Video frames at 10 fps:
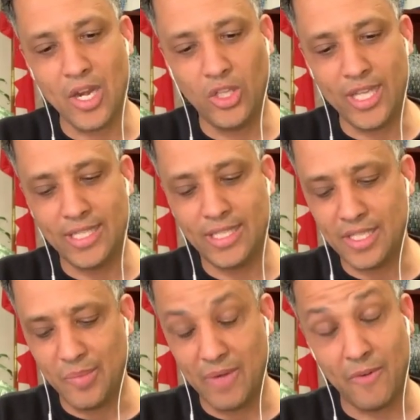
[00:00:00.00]
not only
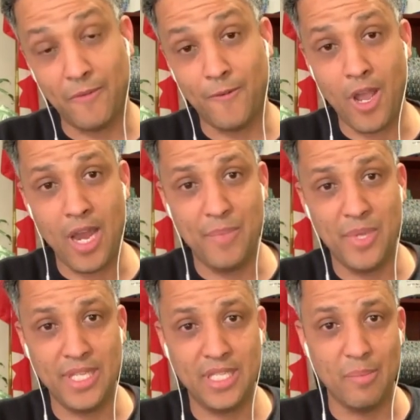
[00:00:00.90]
is this a bit of a
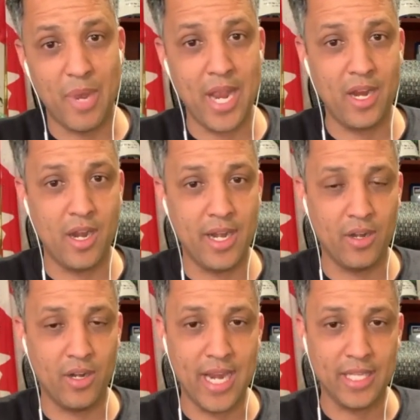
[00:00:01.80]
fraud, but this is a bygone era